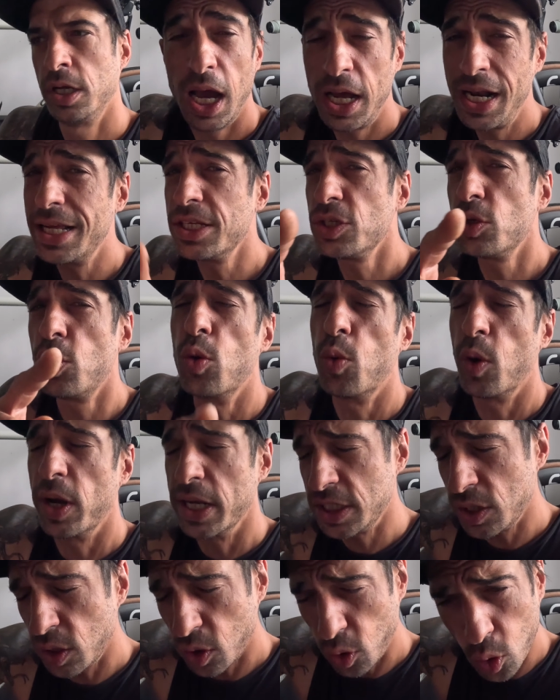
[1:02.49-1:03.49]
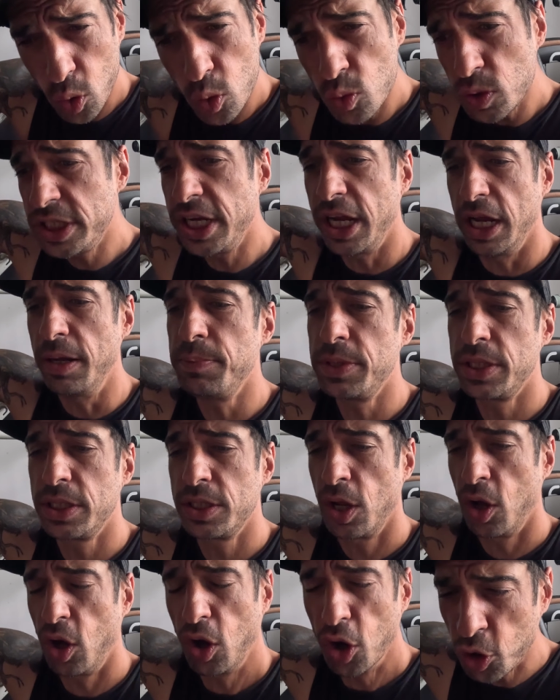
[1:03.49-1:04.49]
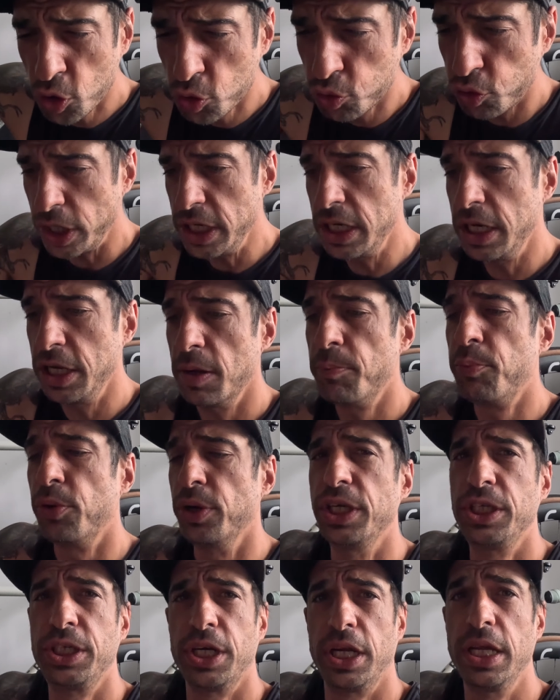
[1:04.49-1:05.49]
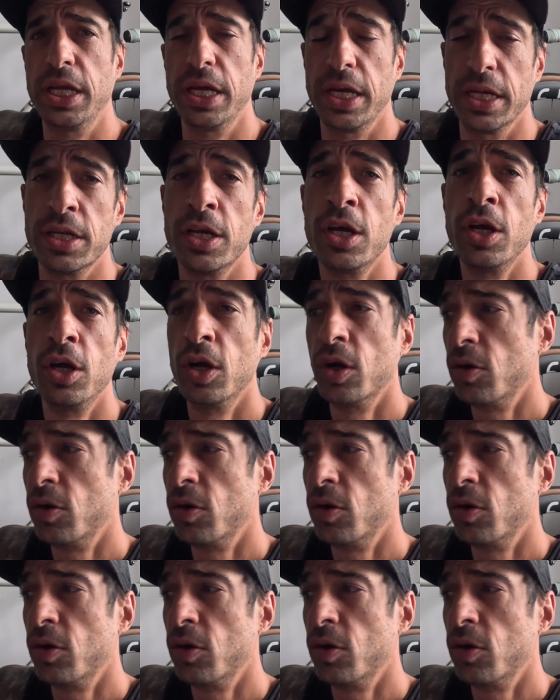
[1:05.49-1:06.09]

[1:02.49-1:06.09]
And as always, all tips are greatly appreciated.